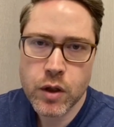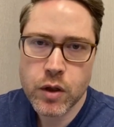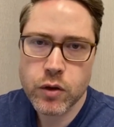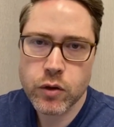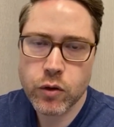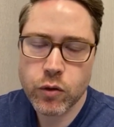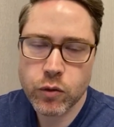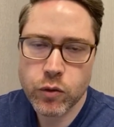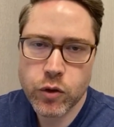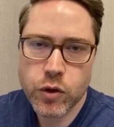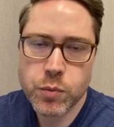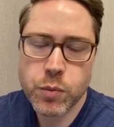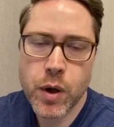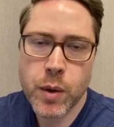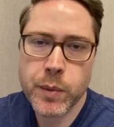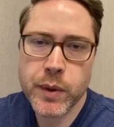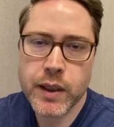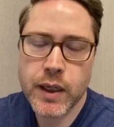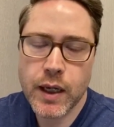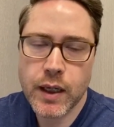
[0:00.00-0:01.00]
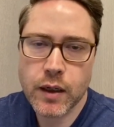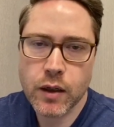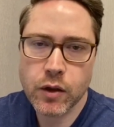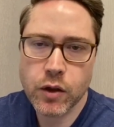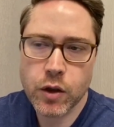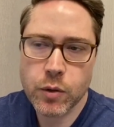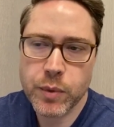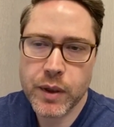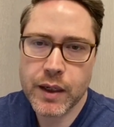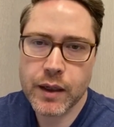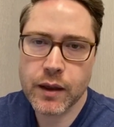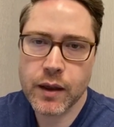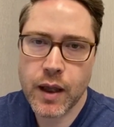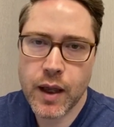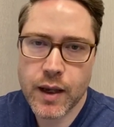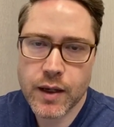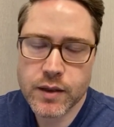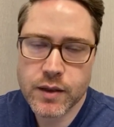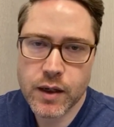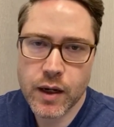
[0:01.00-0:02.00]
You'll just probably gain a little bit
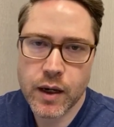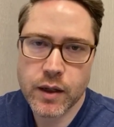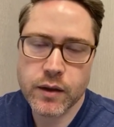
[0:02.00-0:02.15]
less